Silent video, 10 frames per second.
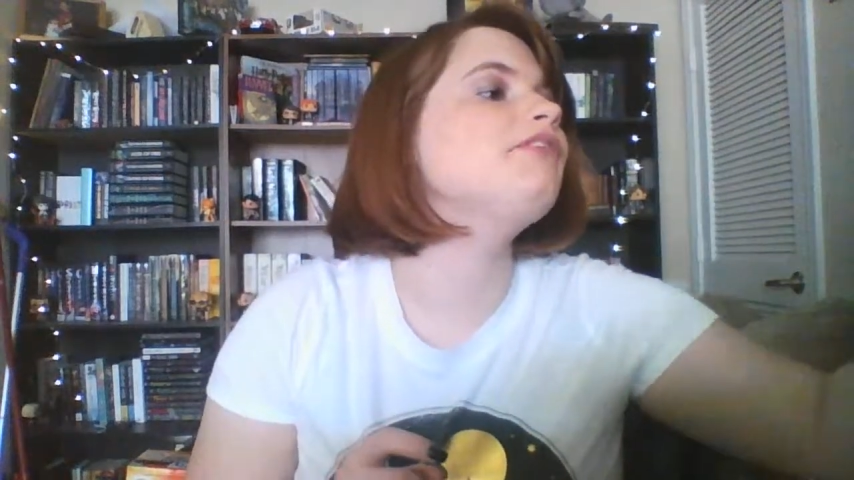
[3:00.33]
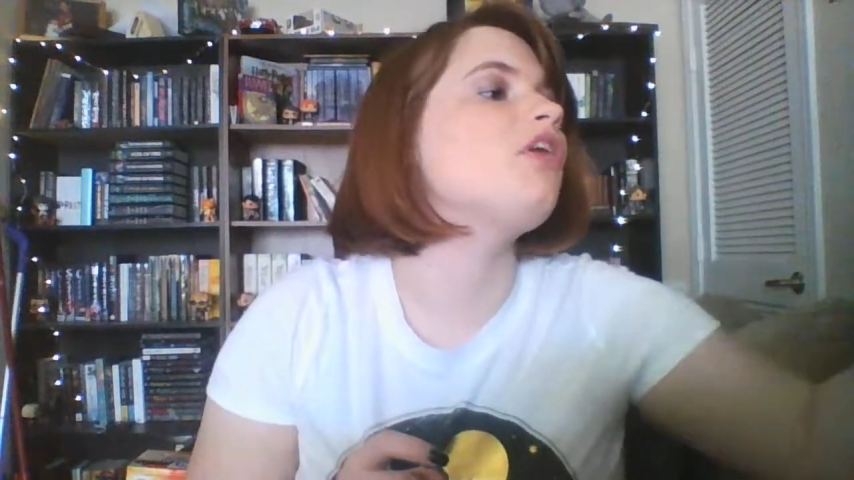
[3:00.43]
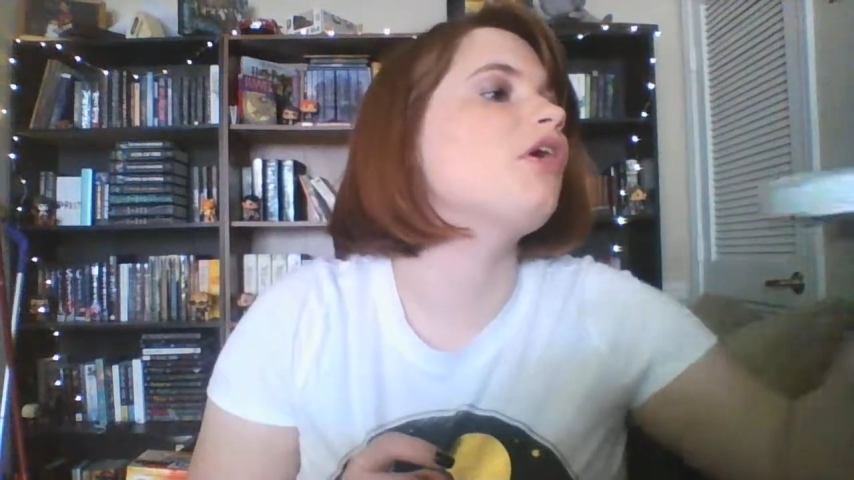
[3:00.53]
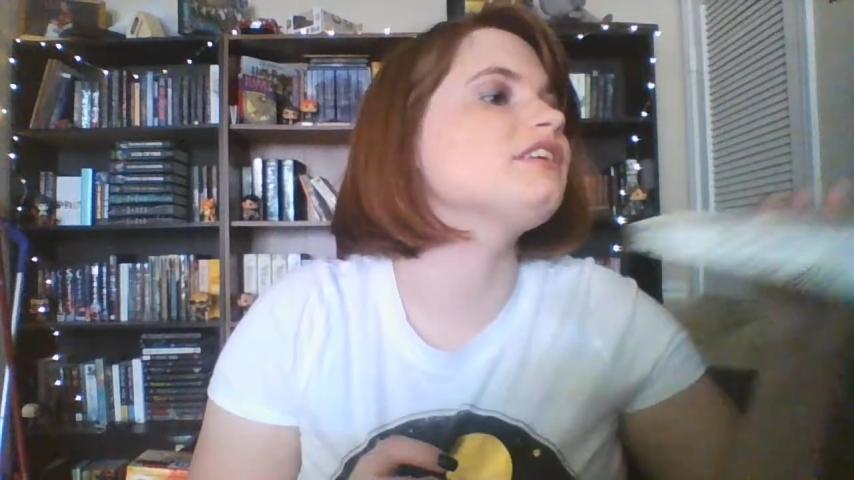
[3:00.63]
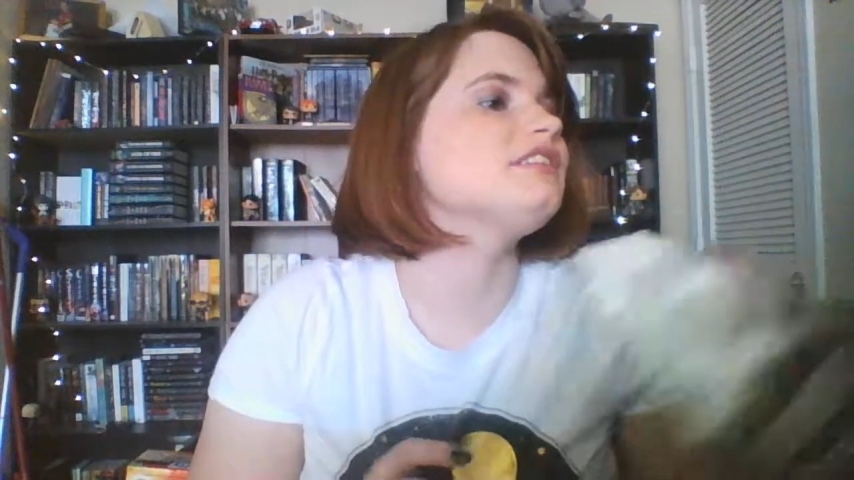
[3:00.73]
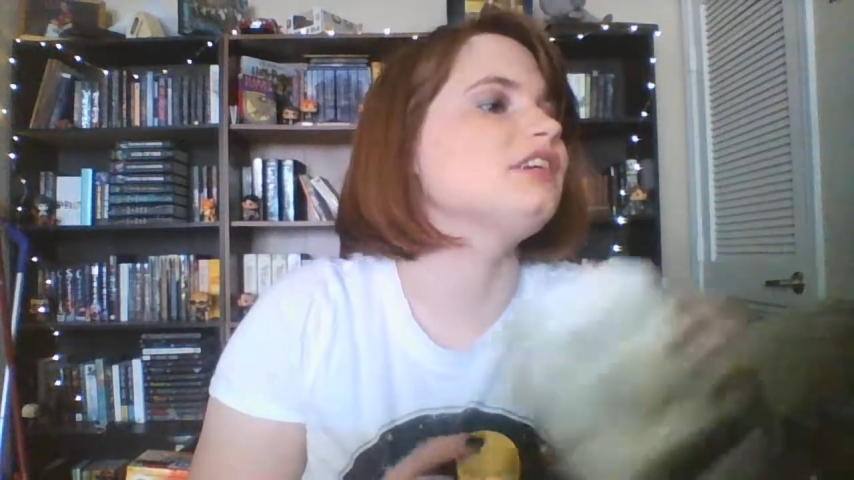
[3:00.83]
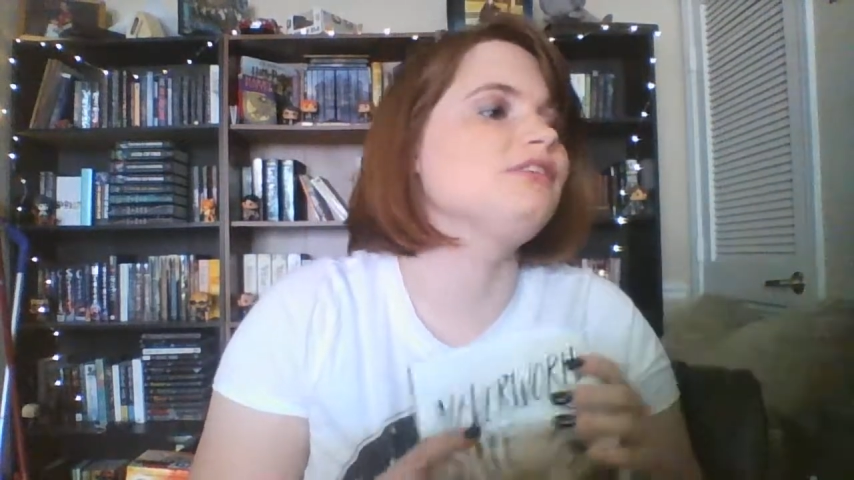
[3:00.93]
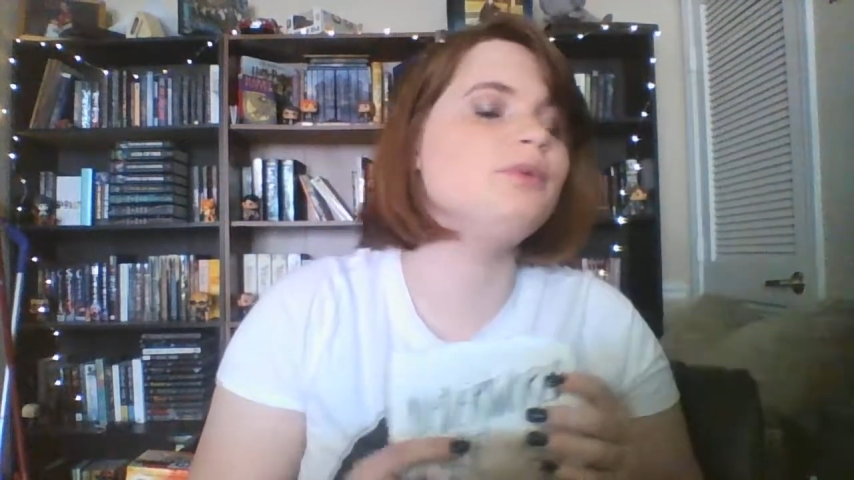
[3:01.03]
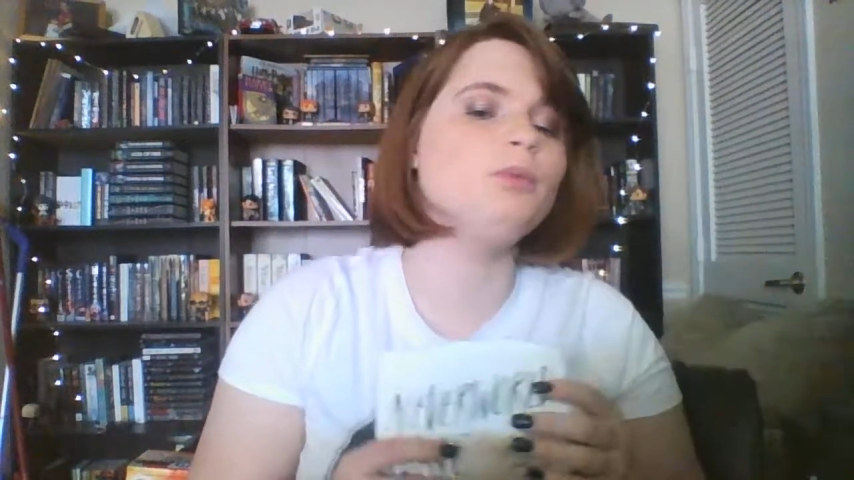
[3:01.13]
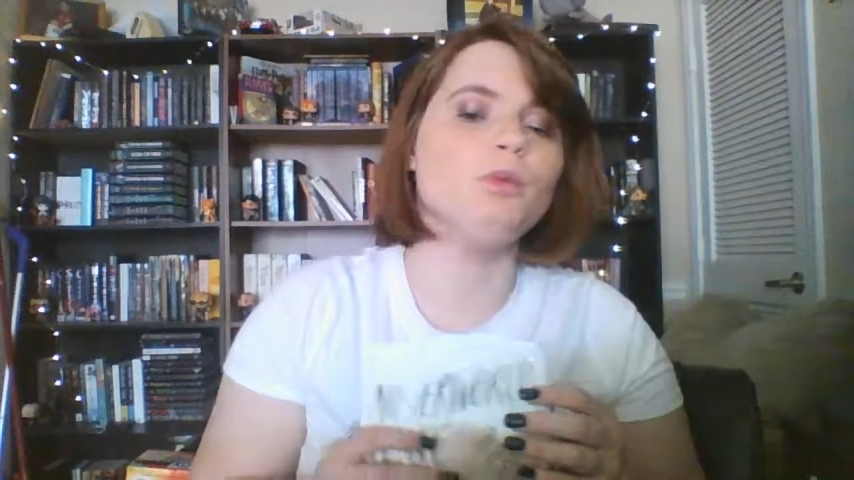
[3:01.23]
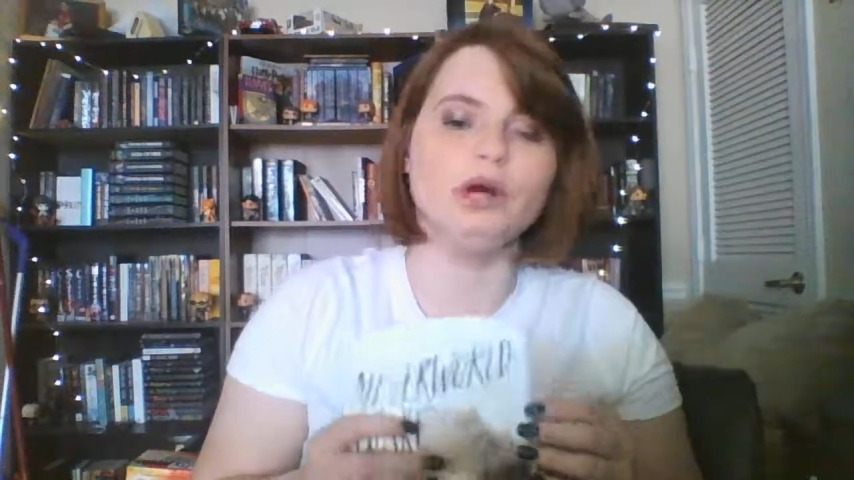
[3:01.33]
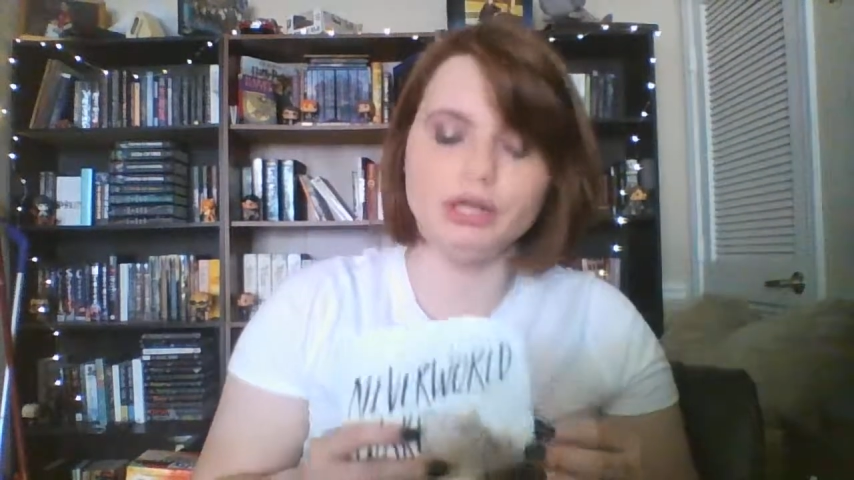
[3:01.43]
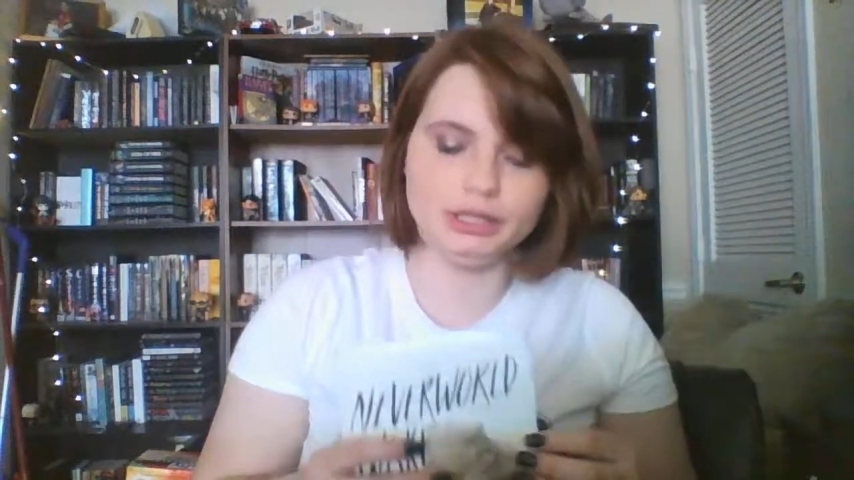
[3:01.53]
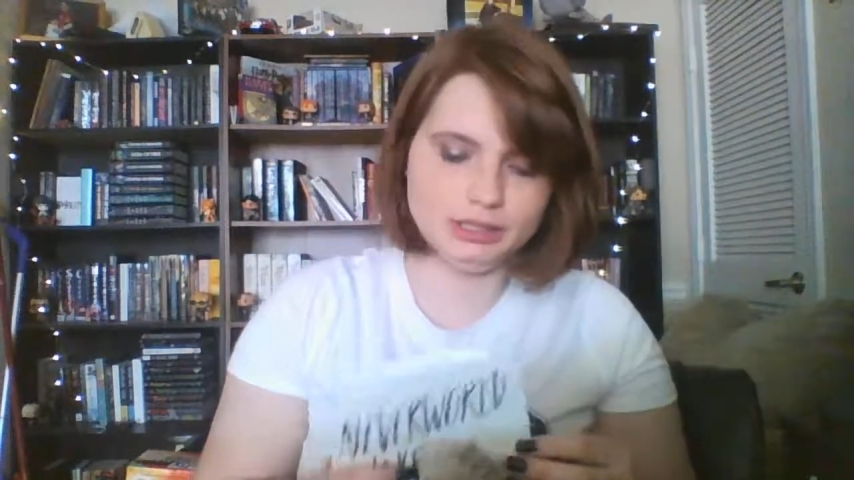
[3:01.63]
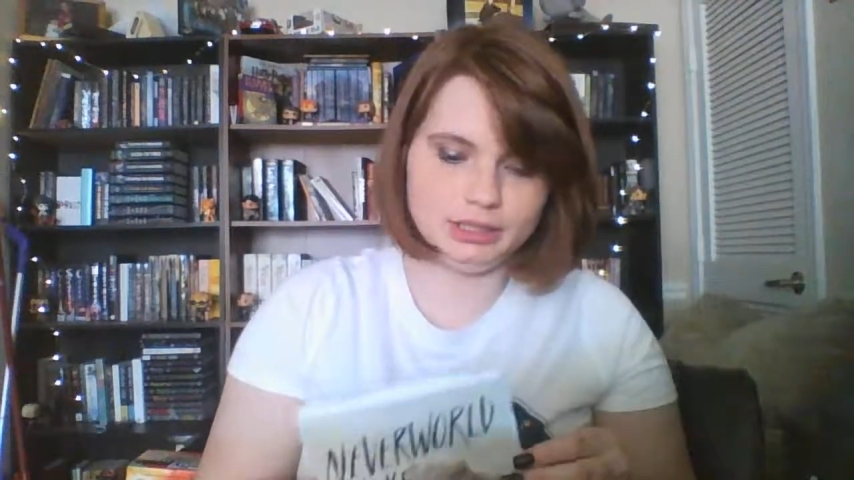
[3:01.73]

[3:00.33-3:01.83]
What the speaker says: ARCs here from work.